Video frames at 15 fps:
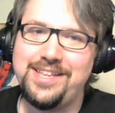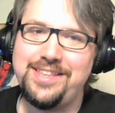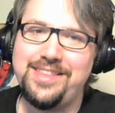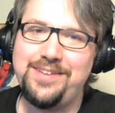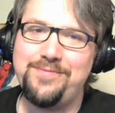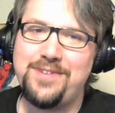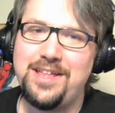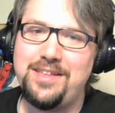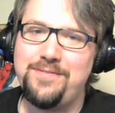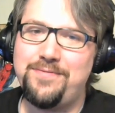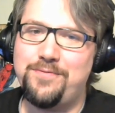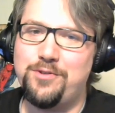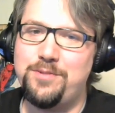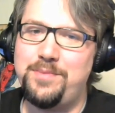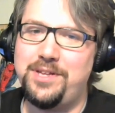they finally
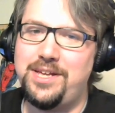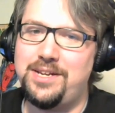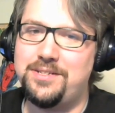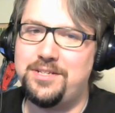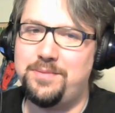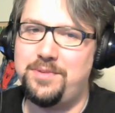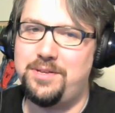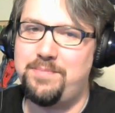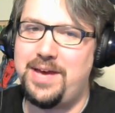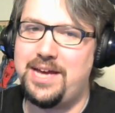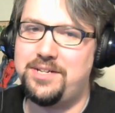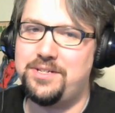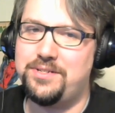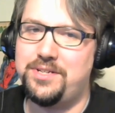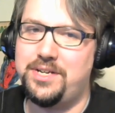formulated some of the
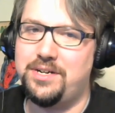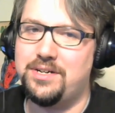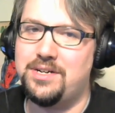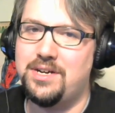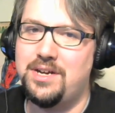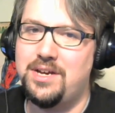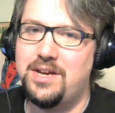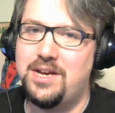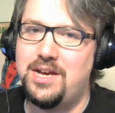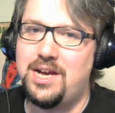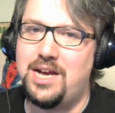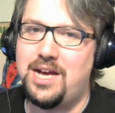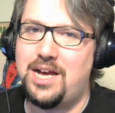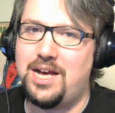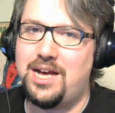matches here.
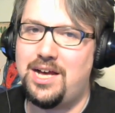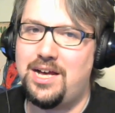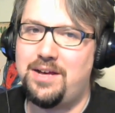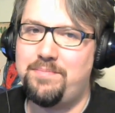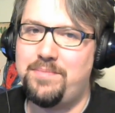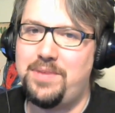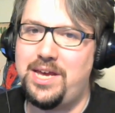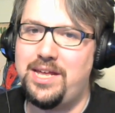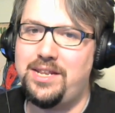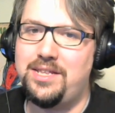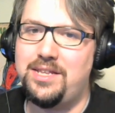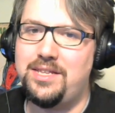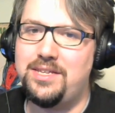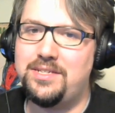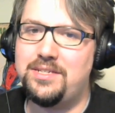Um, and
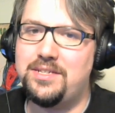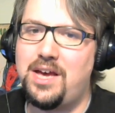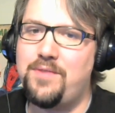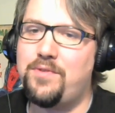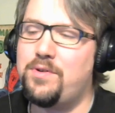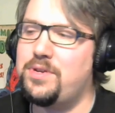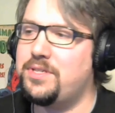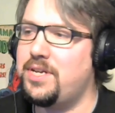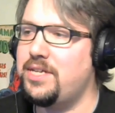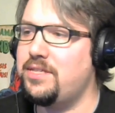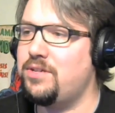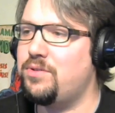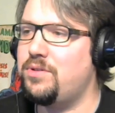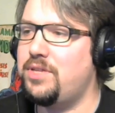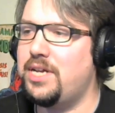this, I've always liked
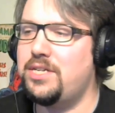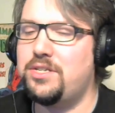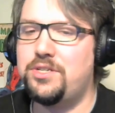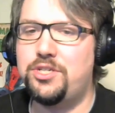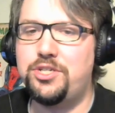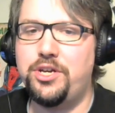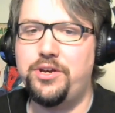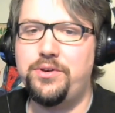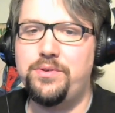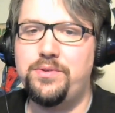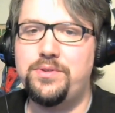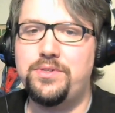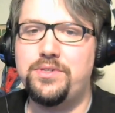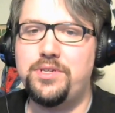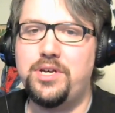the old Legends
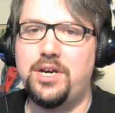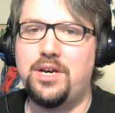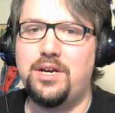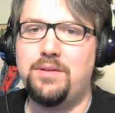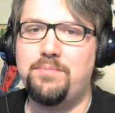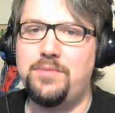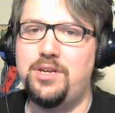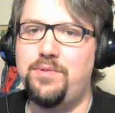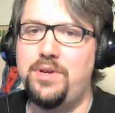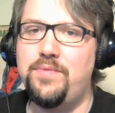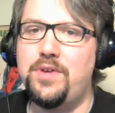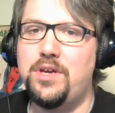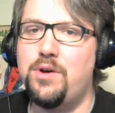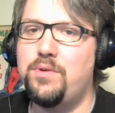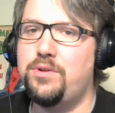shows, um, you know,
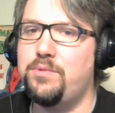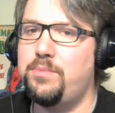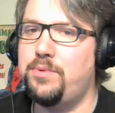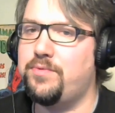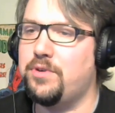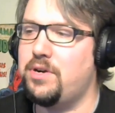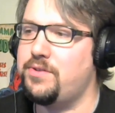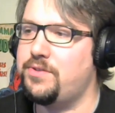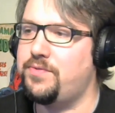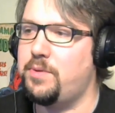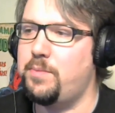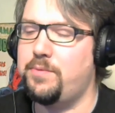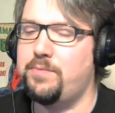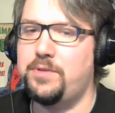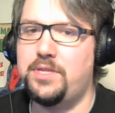even going to them before I was
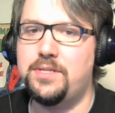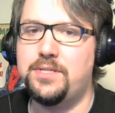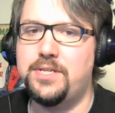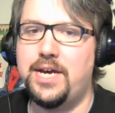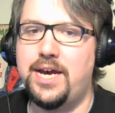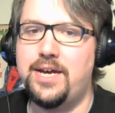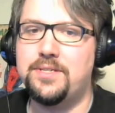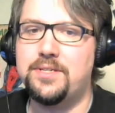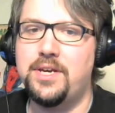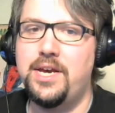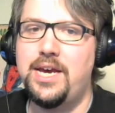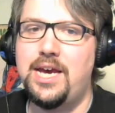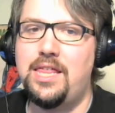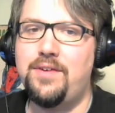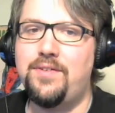filming with these guys,
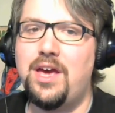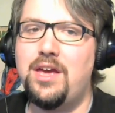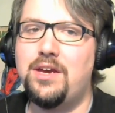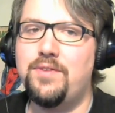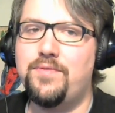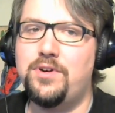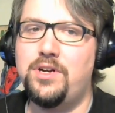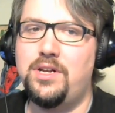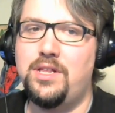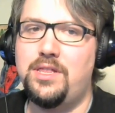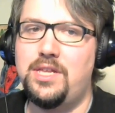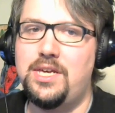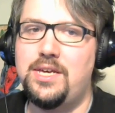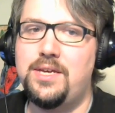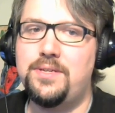and they kind of converted to
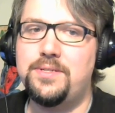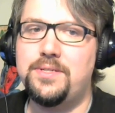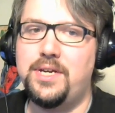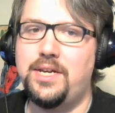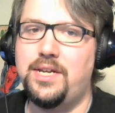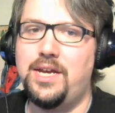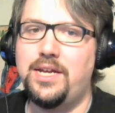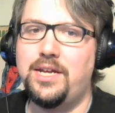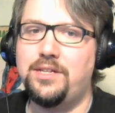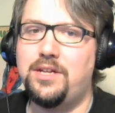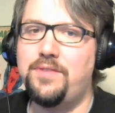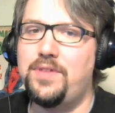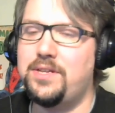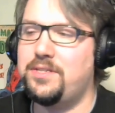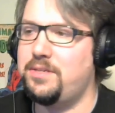these. And, and I
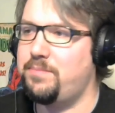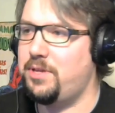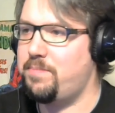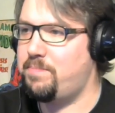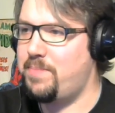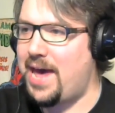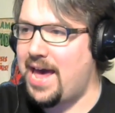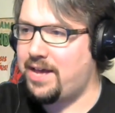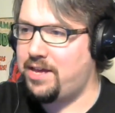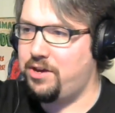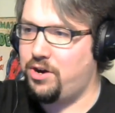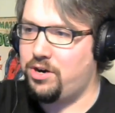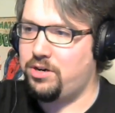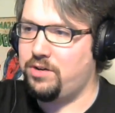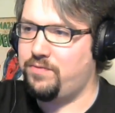love that's in the
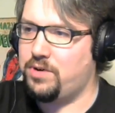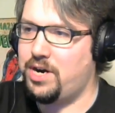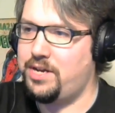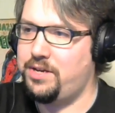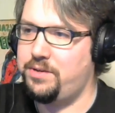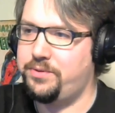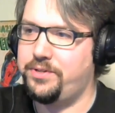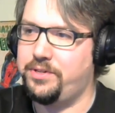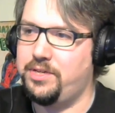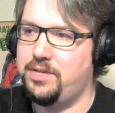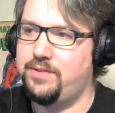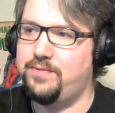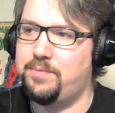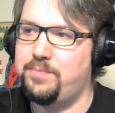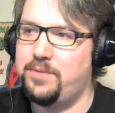backyard of where I used to
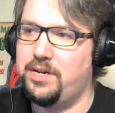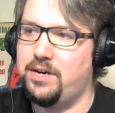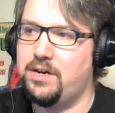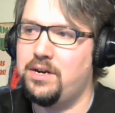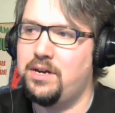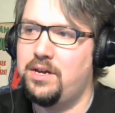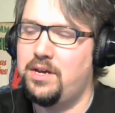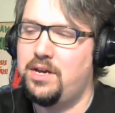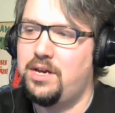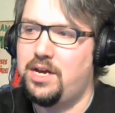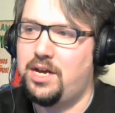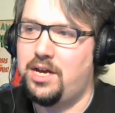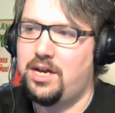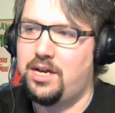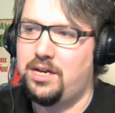live up there,
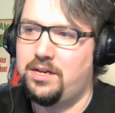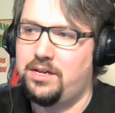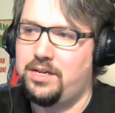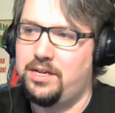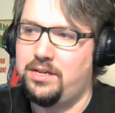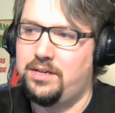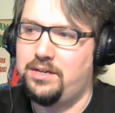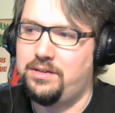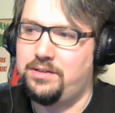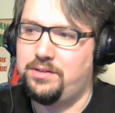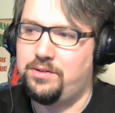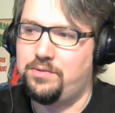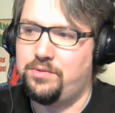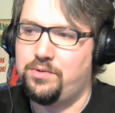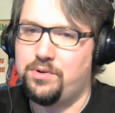uh, a
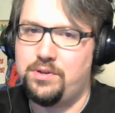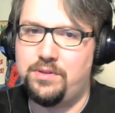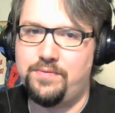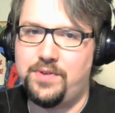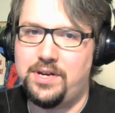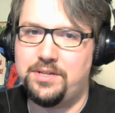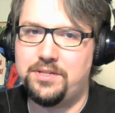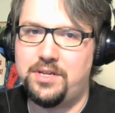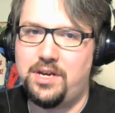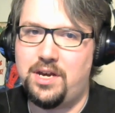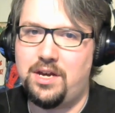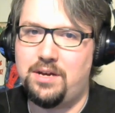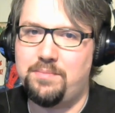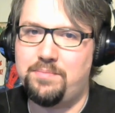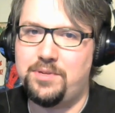little north of us.
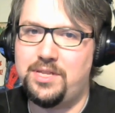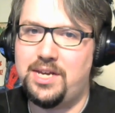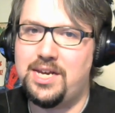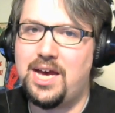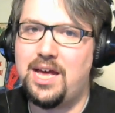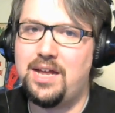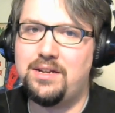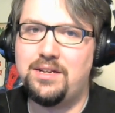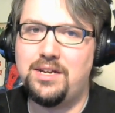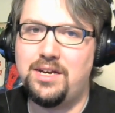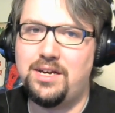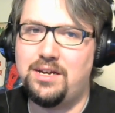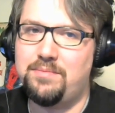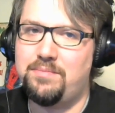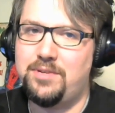Um, but they got,
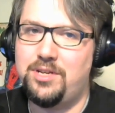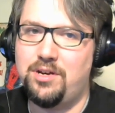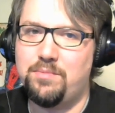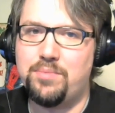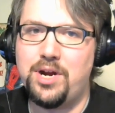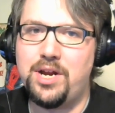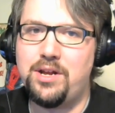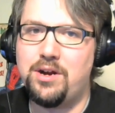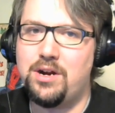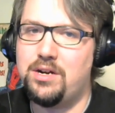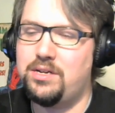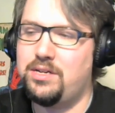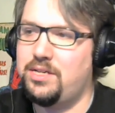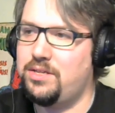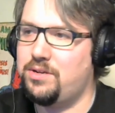uh, you know, Bret
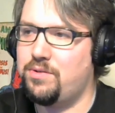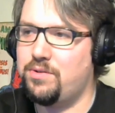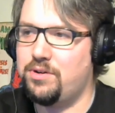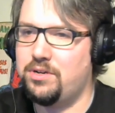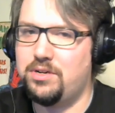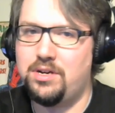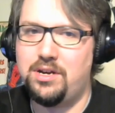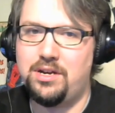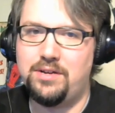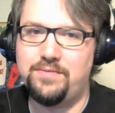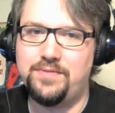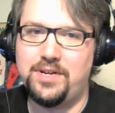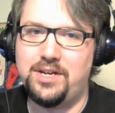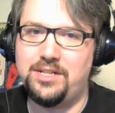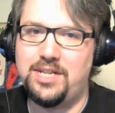Hart in the corner
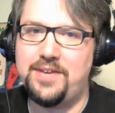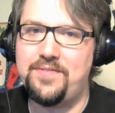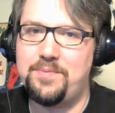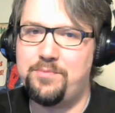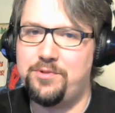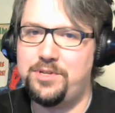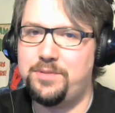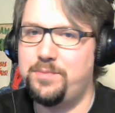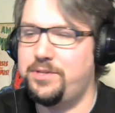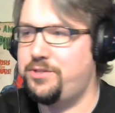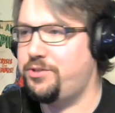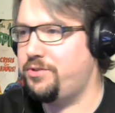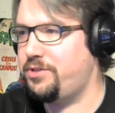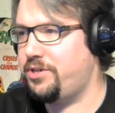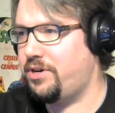of, uh, Davey Boy Smith
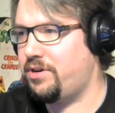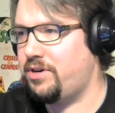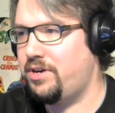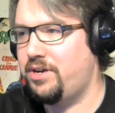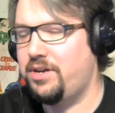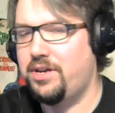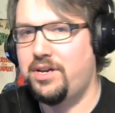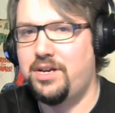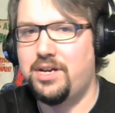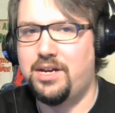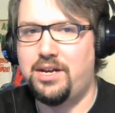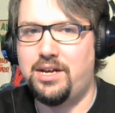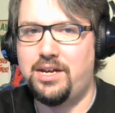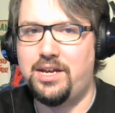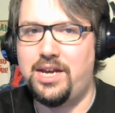Junior,
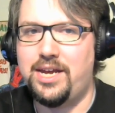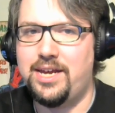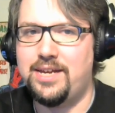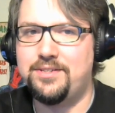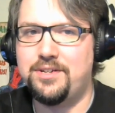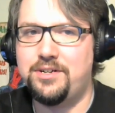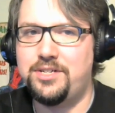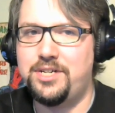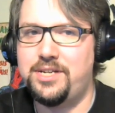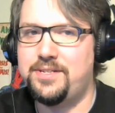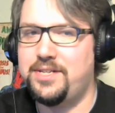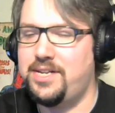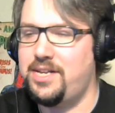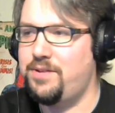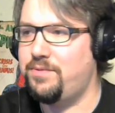uh, against R J
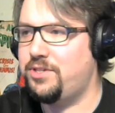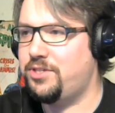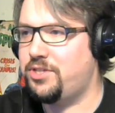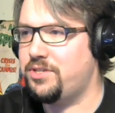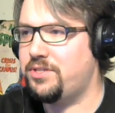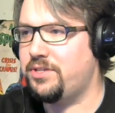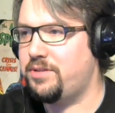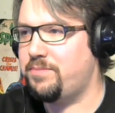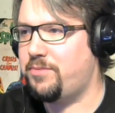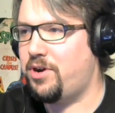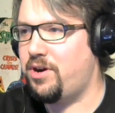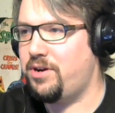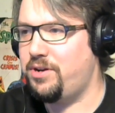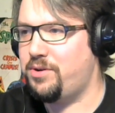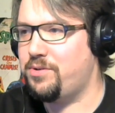City with Justin
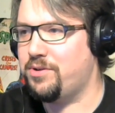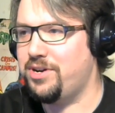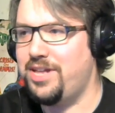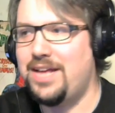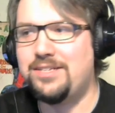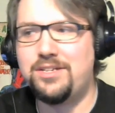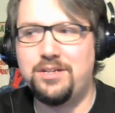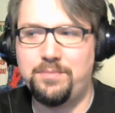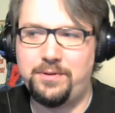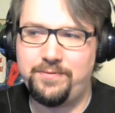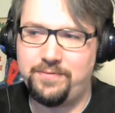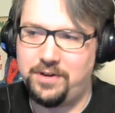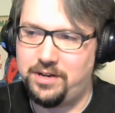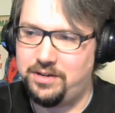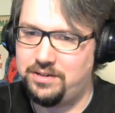LeBar in the corner. That's going to be
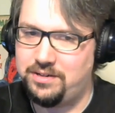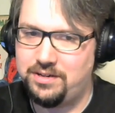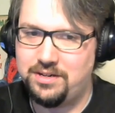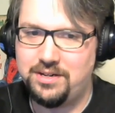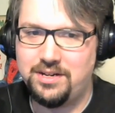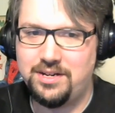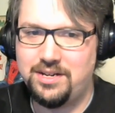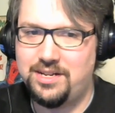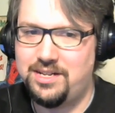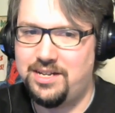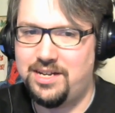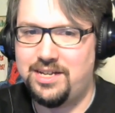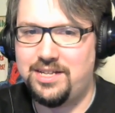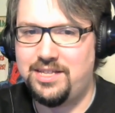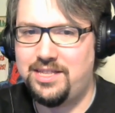fun. That should be
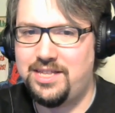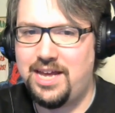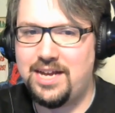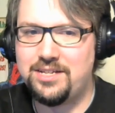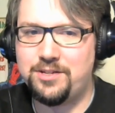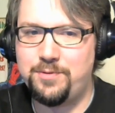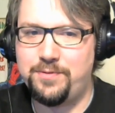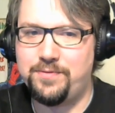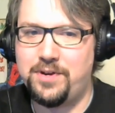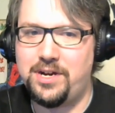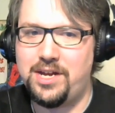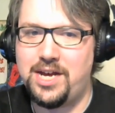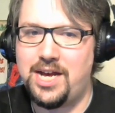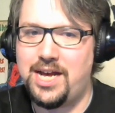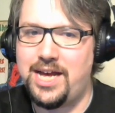very interesting. That's going to be
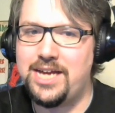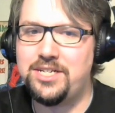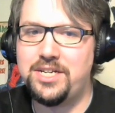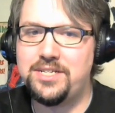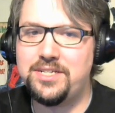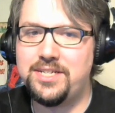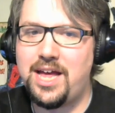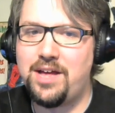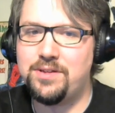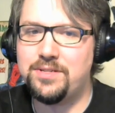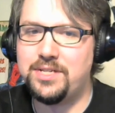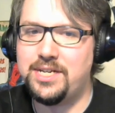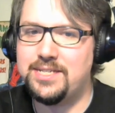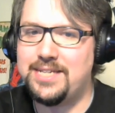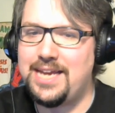fun. Uh, A J
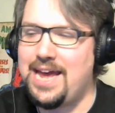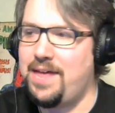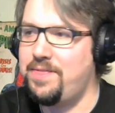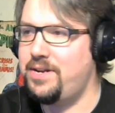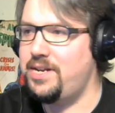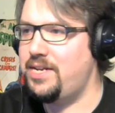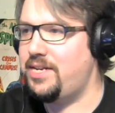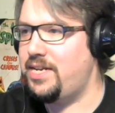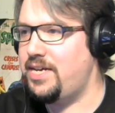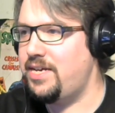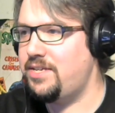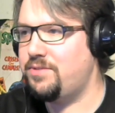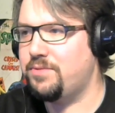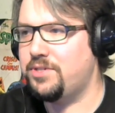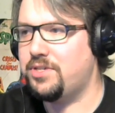Styles against Anthony
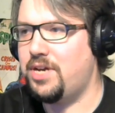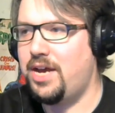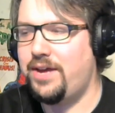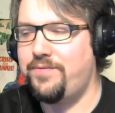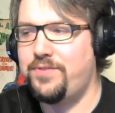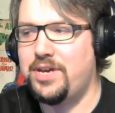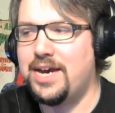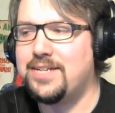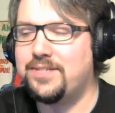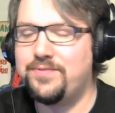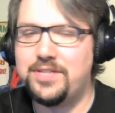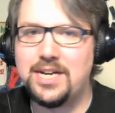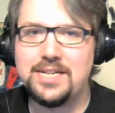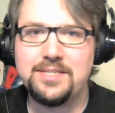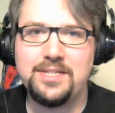Neese, which if you guys have
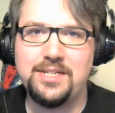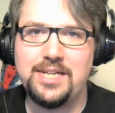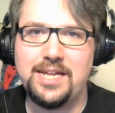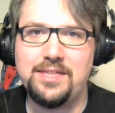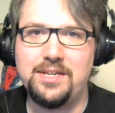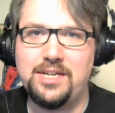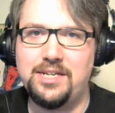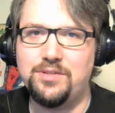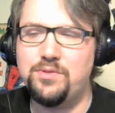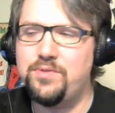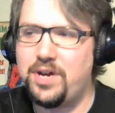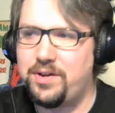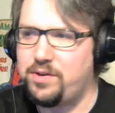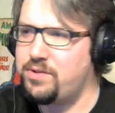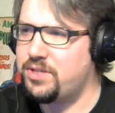not seen Anthony Neese, who
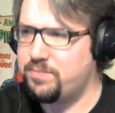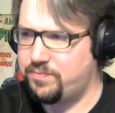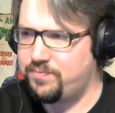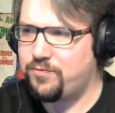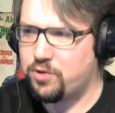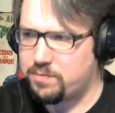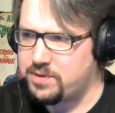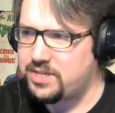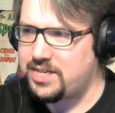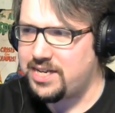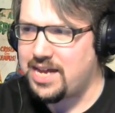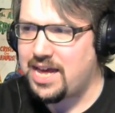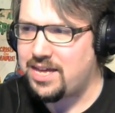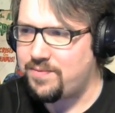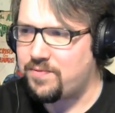was a former T
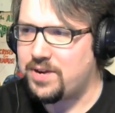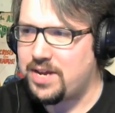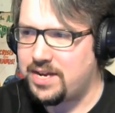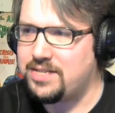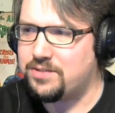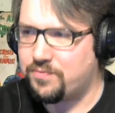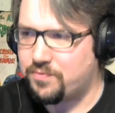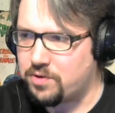N A, I keep forgetting, he's a